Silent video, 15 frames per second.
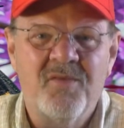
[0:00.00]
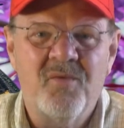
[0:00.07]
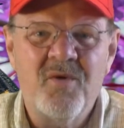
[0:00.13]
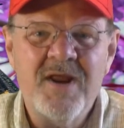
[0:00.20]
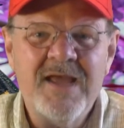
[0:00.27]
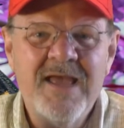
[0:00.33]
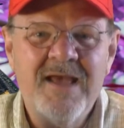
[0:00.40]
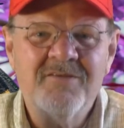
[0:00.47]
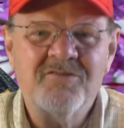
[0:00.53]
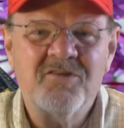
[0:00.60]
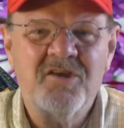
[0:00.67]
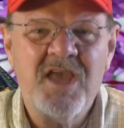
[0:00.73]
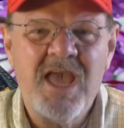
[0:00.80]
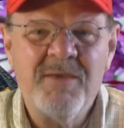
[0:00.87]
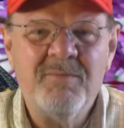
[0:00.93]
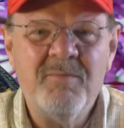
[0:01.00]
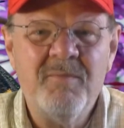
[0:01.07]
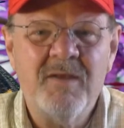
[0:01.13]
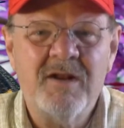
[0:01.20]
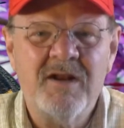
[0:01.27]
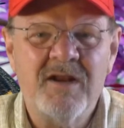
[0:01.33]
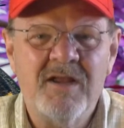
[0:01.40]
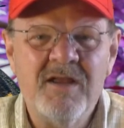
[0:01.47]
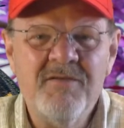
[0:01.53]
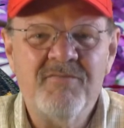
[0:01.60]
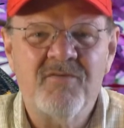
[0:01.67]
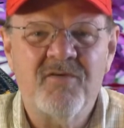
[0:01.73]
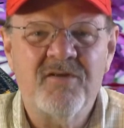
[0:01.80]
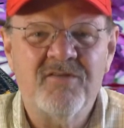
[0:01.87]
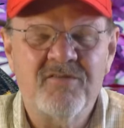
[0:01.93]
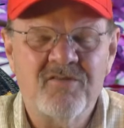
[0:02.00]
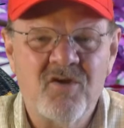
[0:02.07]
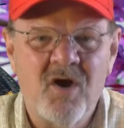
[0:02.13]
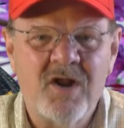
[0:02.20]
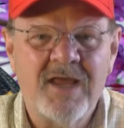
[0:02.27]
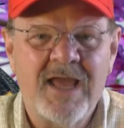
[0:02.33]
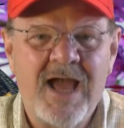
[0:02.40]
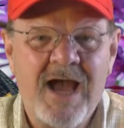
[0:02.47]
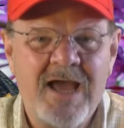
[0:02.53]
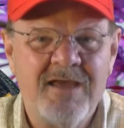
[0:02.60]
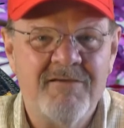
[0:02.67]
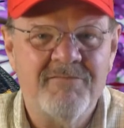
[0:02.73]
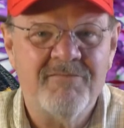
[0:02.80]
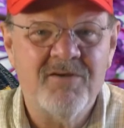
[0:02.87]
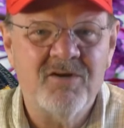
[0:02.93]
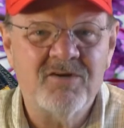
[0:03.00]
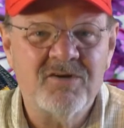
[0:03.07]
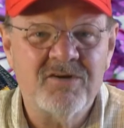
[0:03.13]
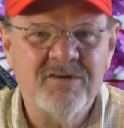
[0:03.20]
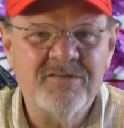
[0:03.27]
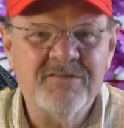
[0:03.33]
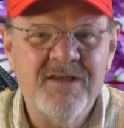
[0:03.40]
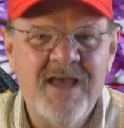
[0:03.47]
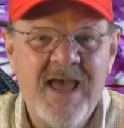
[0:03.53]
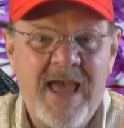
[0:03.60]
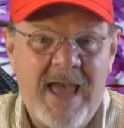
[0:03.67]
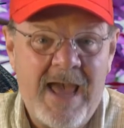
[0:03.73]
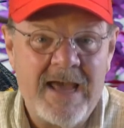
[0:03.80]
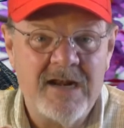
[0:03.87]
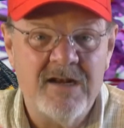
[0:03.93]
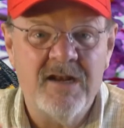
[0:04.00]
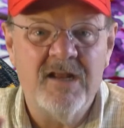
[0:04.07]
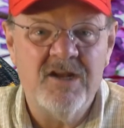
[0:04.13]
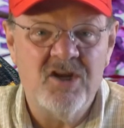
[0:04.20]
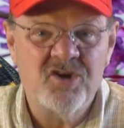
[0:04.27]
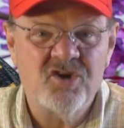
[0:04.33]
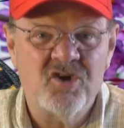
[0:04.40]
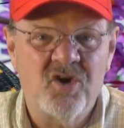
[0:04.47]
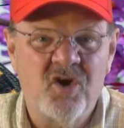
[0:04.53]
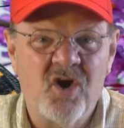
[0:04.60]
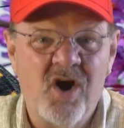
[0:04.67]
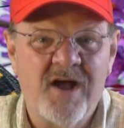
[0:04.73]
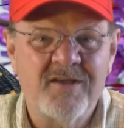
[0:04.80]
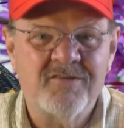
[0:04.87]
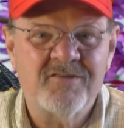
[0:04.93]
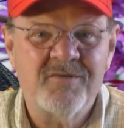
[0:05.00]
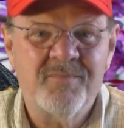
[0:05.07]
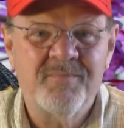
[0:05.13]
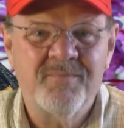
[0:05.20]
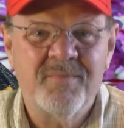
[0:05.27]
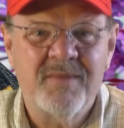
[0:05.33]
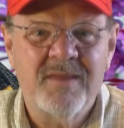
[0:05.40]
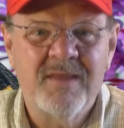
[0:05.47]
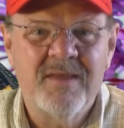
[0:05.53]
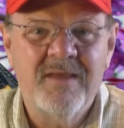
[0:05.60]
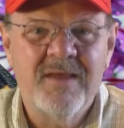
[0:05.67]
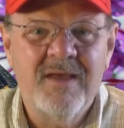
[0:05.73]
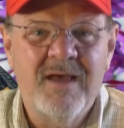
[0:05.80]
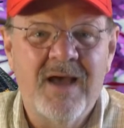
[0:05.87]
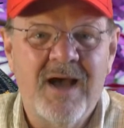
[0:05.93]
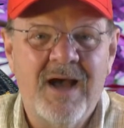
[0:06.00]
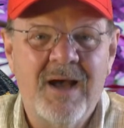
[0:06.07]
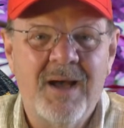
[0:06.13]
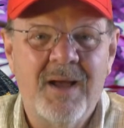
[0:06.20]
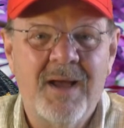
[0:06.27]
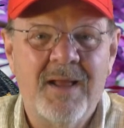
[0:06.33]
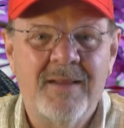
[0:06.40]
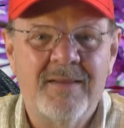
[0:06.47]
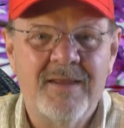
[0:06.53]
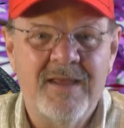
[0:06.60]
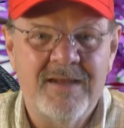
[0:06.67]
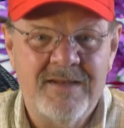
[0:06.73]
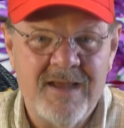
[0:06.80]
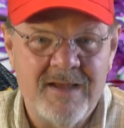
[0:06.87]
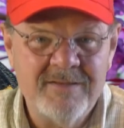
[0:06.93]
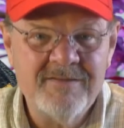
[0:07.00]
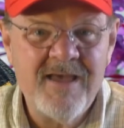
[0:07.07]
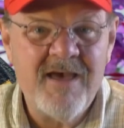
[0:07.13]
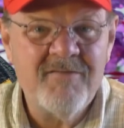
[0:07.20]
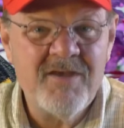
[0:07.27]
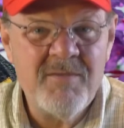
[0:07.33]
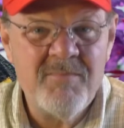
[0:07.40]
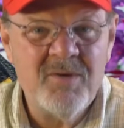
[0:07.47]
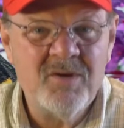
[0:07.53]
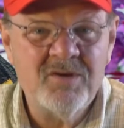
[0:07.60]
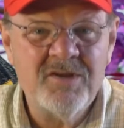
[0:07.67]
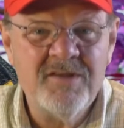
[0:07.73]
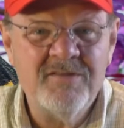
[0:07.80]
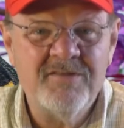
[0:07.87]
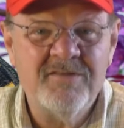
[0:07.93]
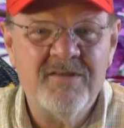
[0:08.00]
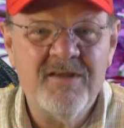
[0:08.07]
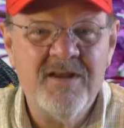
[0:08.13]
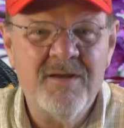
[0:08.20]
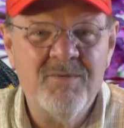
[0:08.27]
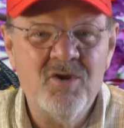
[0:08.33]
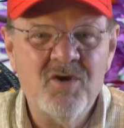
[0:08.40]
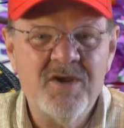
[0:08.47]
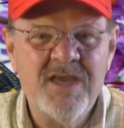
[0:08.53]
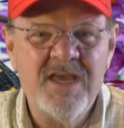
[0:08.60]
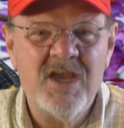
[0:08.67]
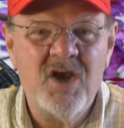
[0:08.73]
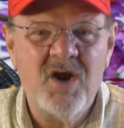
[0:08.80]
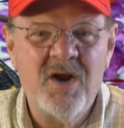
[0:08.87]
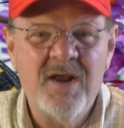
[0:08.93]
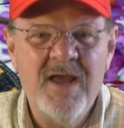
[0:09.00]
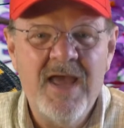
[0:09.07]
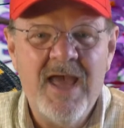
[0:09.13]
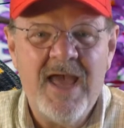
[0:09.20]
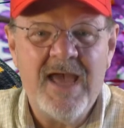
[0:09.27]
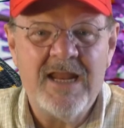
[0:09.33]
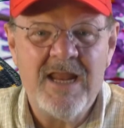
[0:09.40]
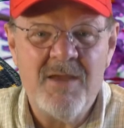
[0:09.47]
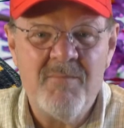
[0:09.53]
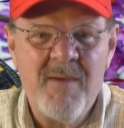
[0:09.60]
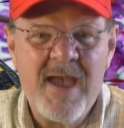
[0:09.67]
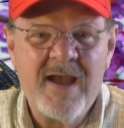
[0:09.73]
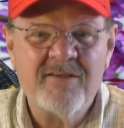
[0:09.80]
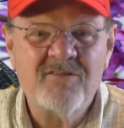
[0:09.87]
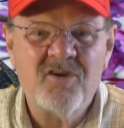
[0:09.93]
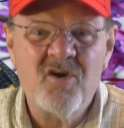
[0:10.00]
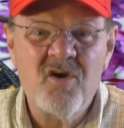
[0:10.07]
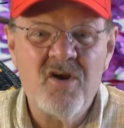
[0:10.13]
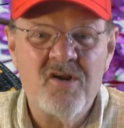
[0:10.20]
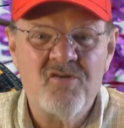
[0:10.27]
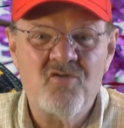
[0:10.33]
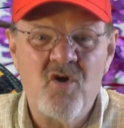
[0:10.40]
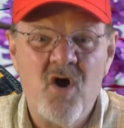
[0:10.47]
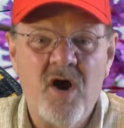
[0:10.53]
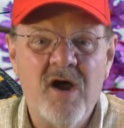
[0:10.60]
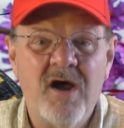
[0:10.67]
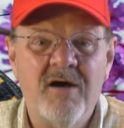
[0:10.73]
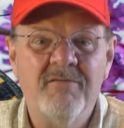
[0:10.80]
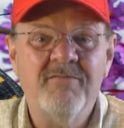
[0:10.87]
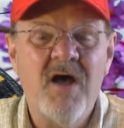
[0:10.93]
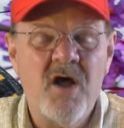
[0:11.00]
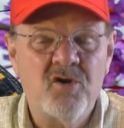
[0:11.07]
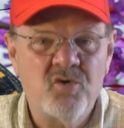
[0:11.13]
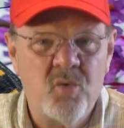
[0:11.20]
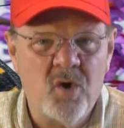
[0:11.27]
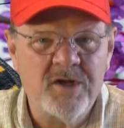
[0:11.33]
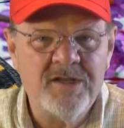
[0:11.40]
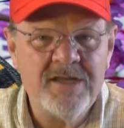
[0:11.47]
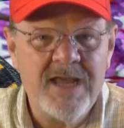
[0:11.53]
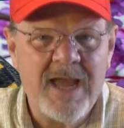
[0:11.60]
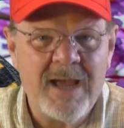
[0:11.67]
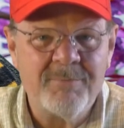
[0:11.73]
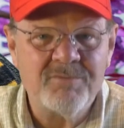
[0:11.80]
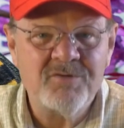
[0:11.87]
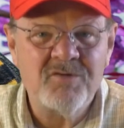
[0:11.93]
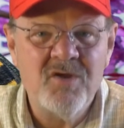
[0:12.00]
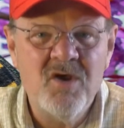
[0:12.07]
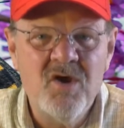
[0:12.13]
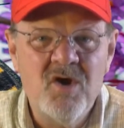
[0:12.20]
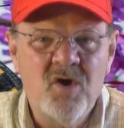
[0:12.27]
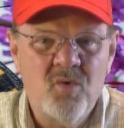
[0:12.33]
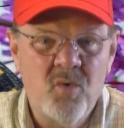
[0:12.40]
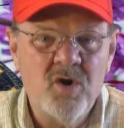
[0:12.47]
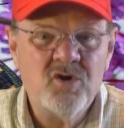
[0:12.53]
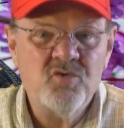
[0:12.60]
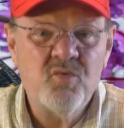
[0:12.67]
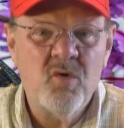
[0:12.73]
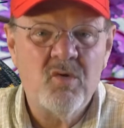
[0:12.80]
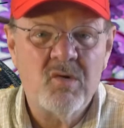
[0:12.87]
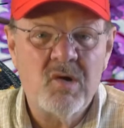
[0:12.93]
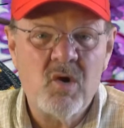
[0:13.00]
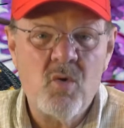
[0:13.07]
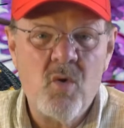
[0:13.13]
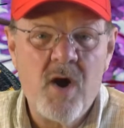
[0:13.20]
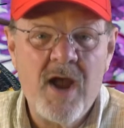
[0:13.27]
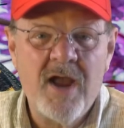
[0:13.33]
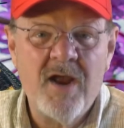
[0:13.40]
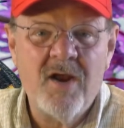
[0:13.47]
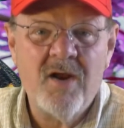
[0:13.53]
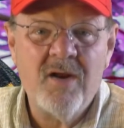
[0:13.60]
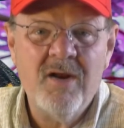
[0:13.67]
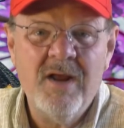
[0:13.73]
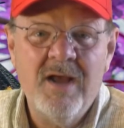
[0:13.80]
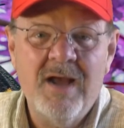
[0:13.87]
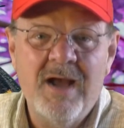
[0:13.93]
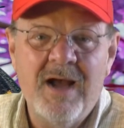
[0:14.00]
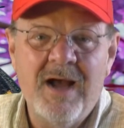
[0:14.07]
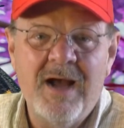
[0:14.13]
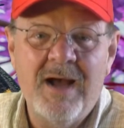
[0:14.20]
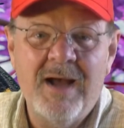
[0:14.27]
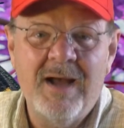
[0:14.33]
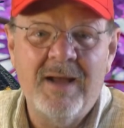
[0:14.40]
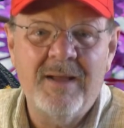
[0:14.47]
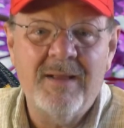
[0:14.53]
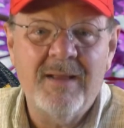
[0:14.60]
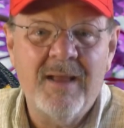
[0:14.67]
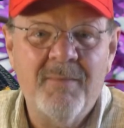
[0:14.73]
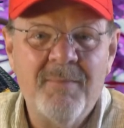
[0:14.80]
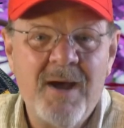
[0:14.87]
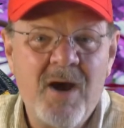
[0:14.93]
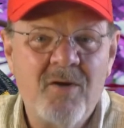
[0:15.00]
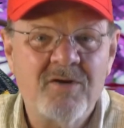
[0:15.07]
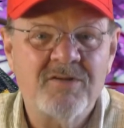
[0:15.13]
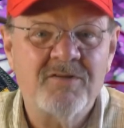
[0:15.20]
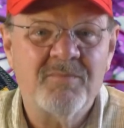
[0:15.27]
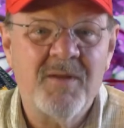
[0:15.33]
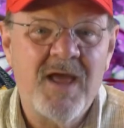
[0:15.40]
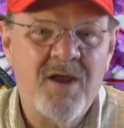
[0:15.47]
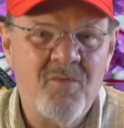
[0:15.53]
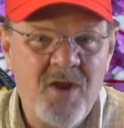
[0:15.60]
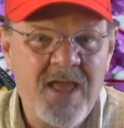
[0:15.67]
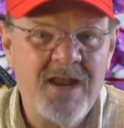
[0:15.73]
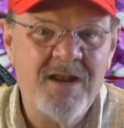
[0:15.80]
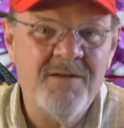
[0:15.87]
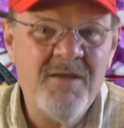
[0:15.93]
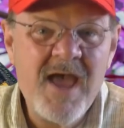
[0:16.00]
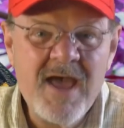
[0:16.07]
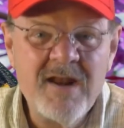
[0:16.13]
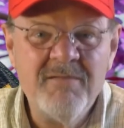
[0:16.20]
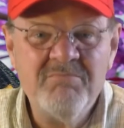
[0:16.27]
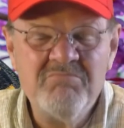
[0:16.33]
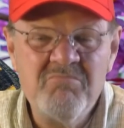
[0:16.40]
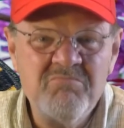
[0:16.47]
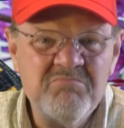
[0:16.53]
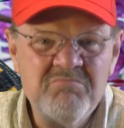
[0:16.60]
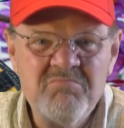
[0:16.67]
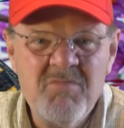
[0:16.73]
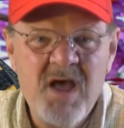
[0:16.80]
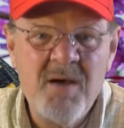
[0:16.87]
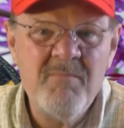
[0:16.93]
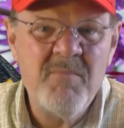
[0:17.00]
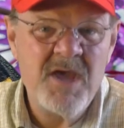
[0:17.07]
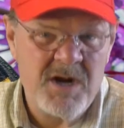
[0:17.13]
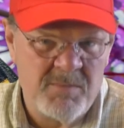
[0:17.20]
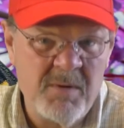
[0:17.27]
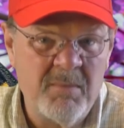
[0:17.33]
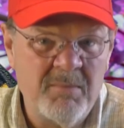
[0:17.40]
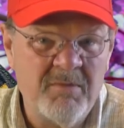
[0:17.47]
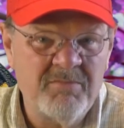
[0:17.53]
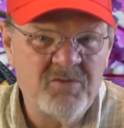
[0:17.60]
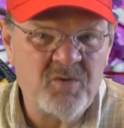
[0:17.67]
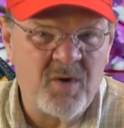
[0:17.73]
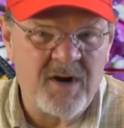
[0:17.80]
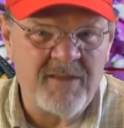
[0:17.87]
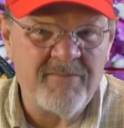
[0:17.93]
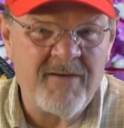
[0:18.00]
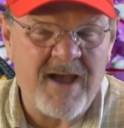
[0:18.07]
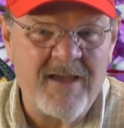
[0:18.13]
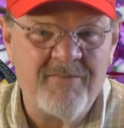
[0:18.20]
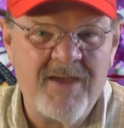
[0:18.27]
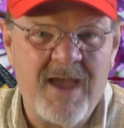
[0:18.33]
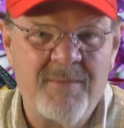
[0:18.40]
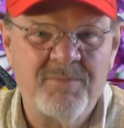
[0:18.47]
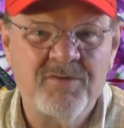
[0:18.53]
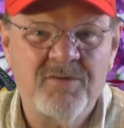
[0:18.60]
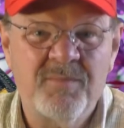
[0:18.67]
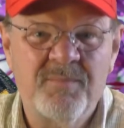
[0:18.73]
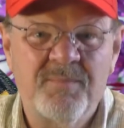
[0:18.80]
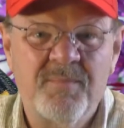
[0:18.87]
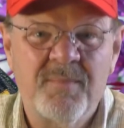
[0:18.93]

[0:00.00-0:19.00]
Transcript: The rig has the capability for installing IF filters at an additional cost. Uh, it does have a built-in CW keyer and a max current draw of 20 amps, which will require uh, a power supply rated at a minimum of 25 amps.